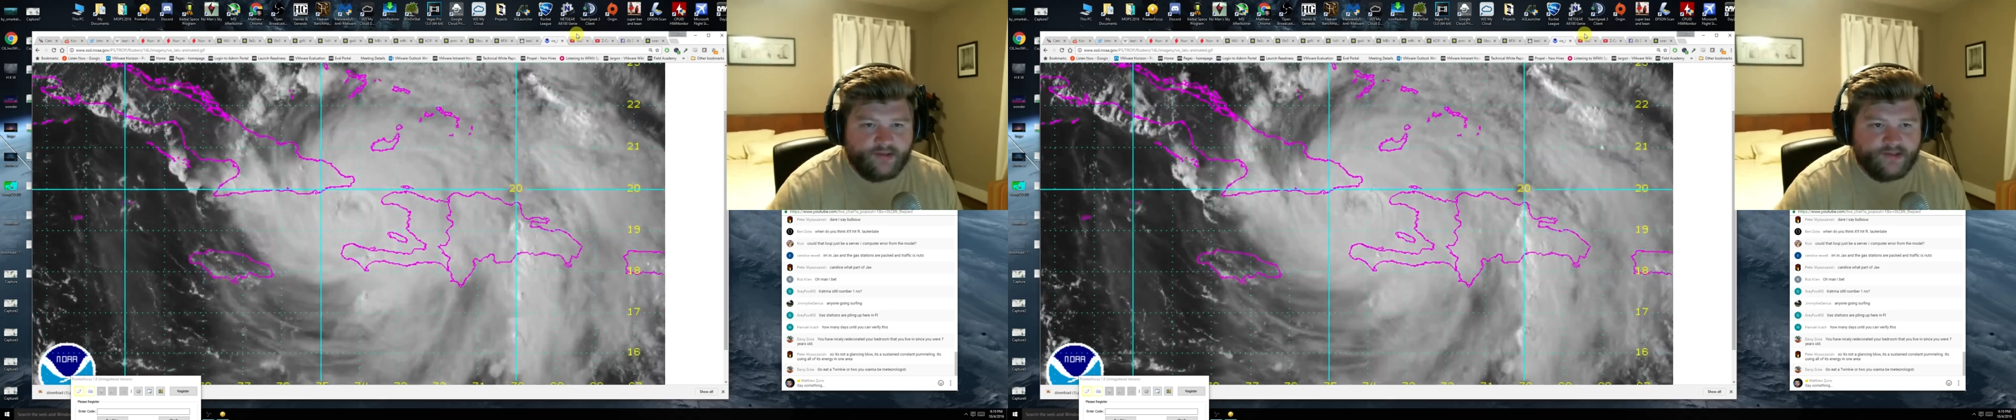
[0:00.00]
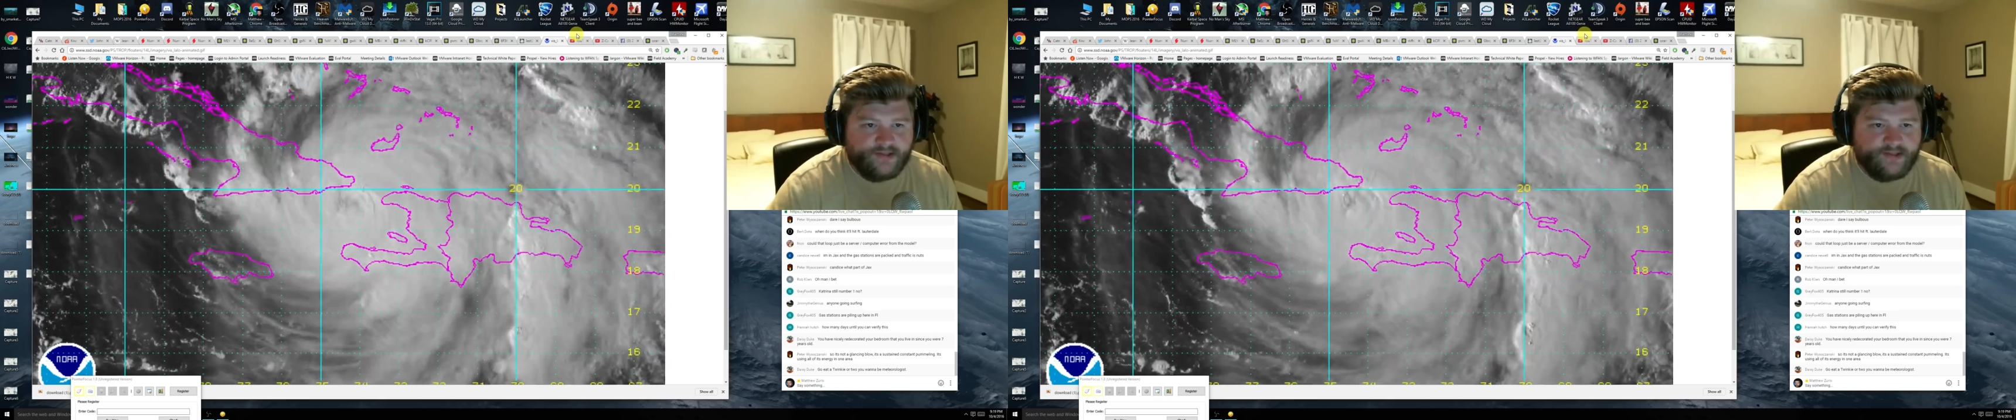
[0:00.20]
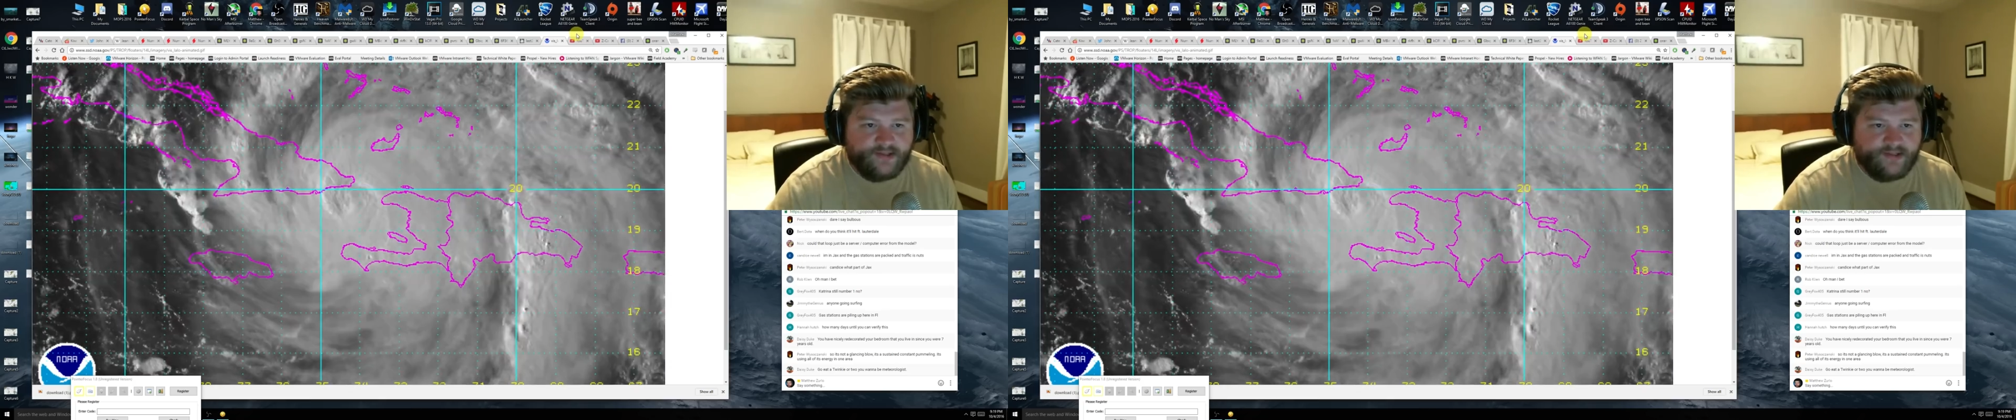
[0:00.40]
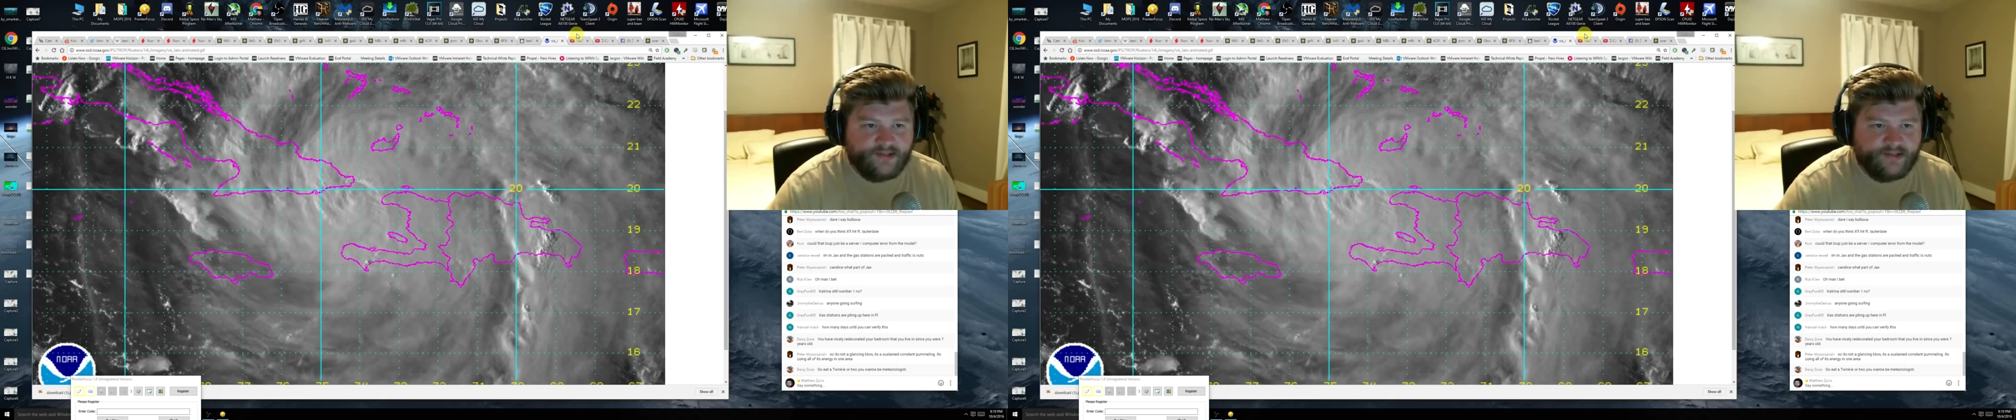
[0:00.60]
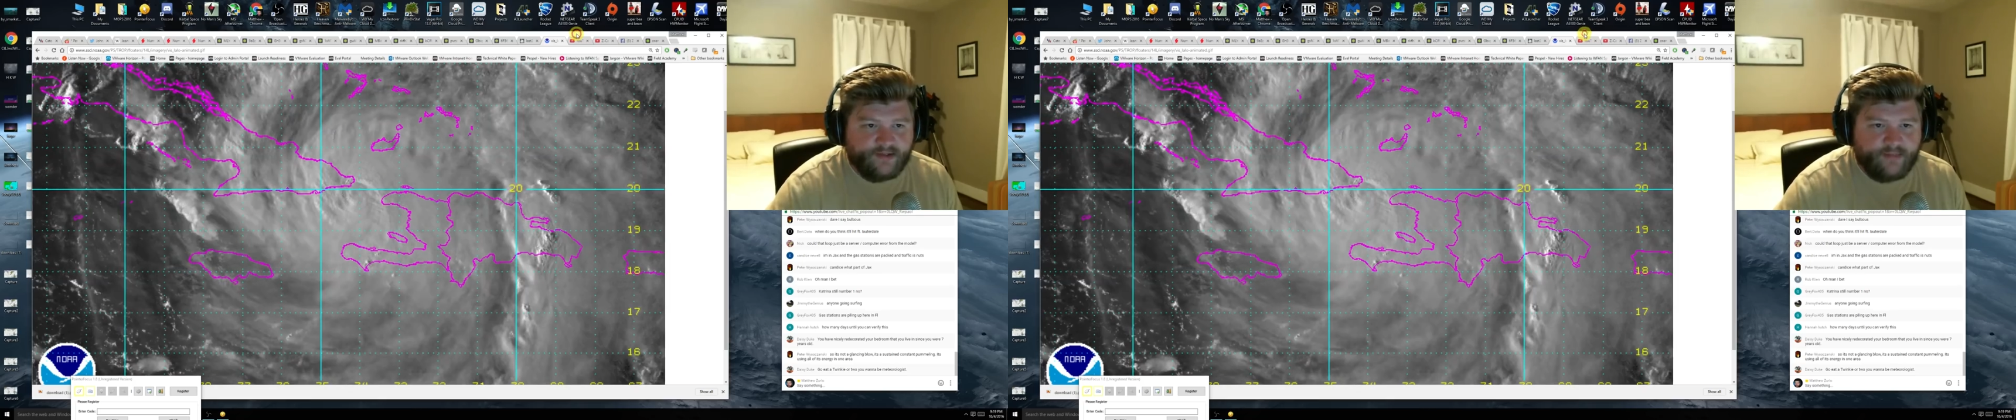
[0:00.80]
this is a
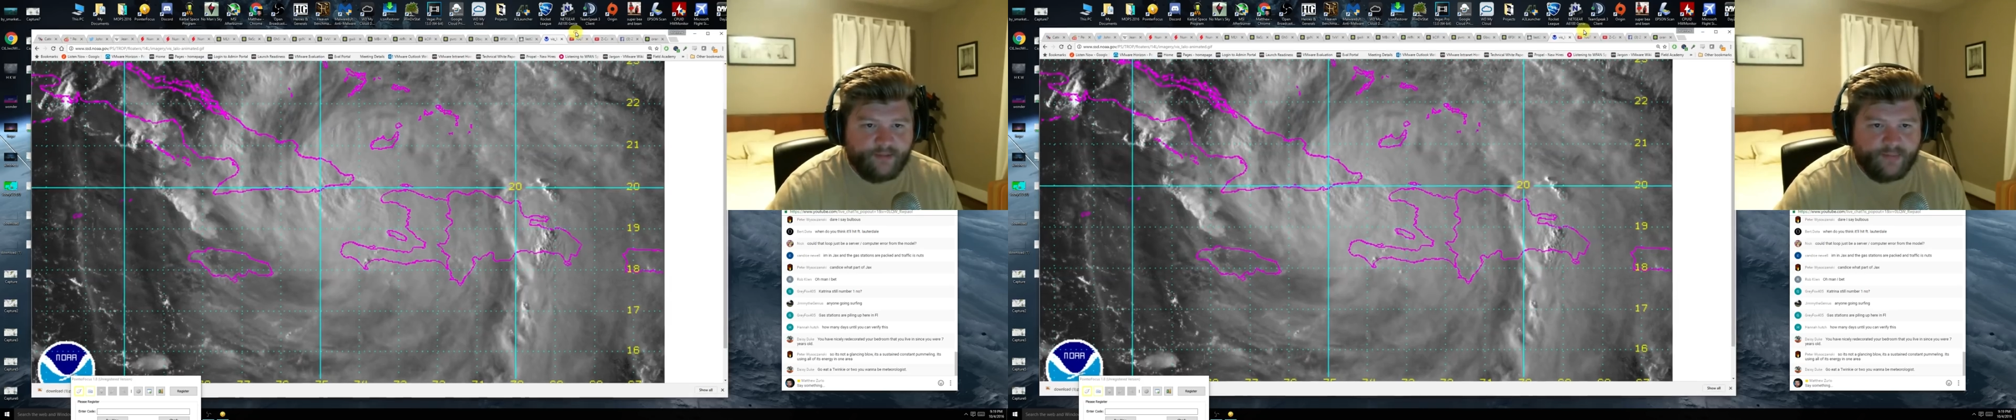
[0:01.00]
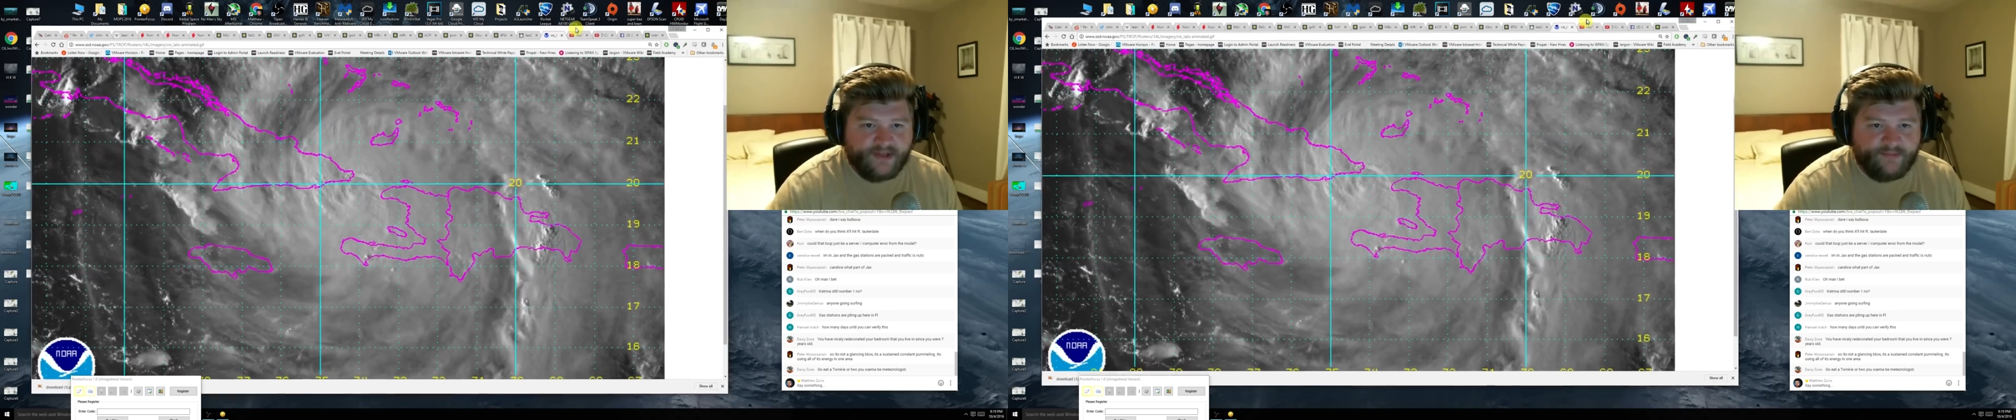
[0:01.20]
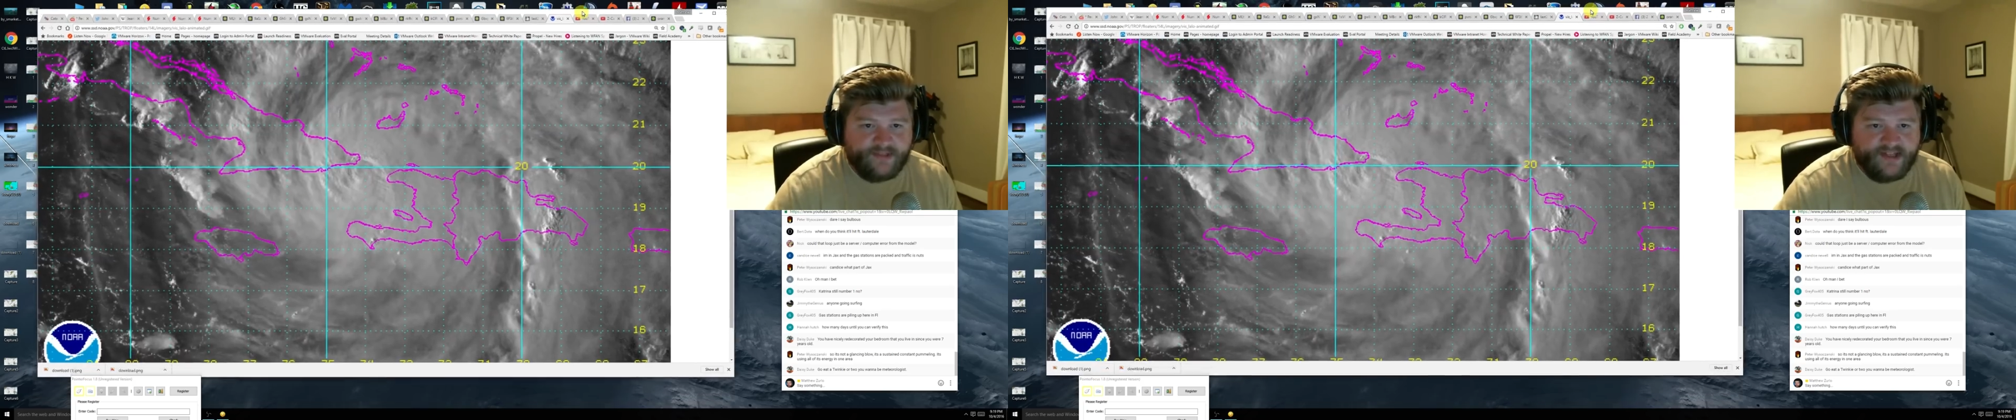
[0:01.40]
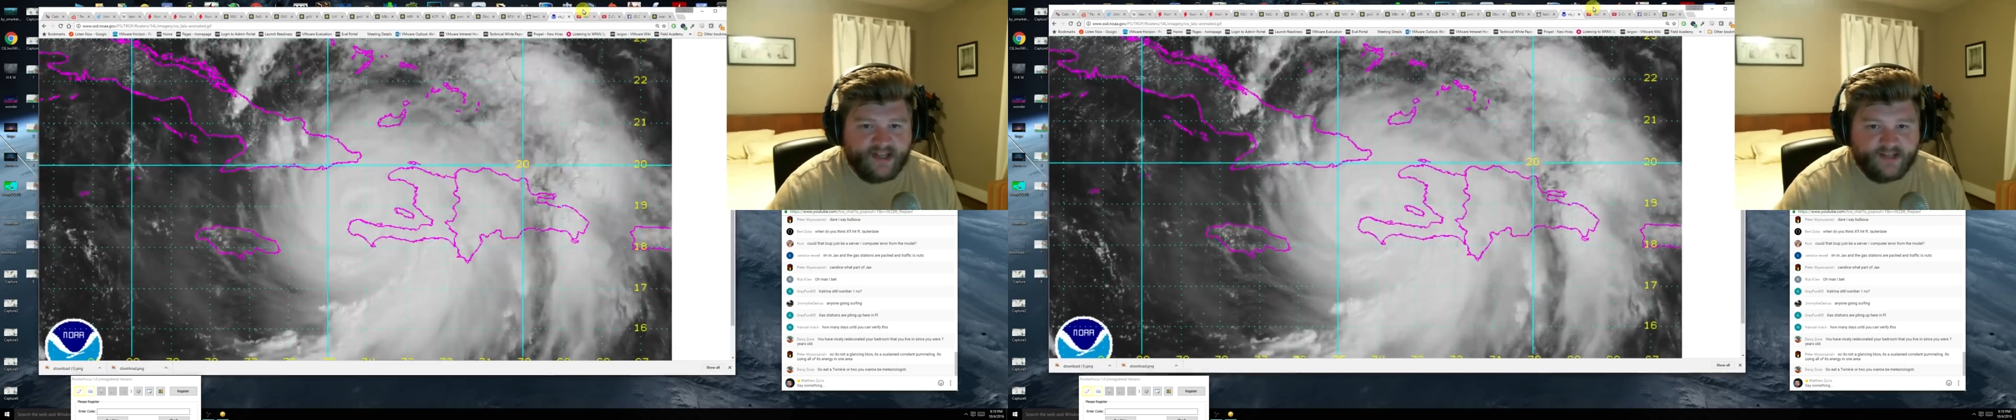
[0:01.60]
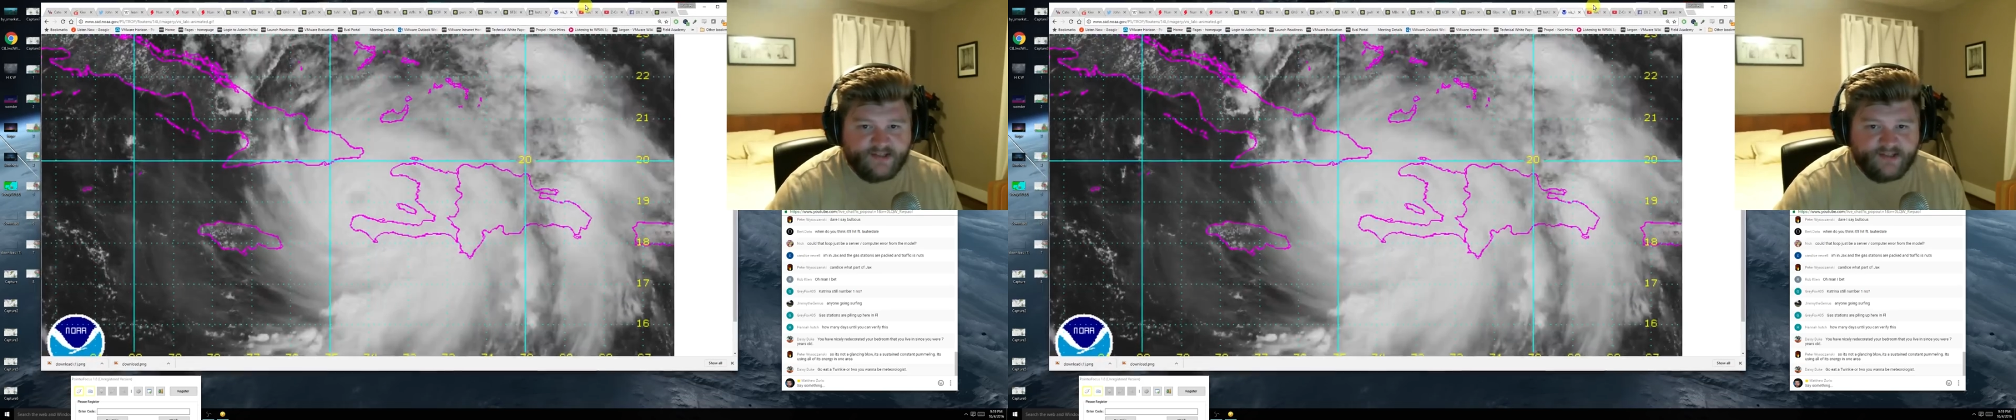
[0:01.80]
system that must be taken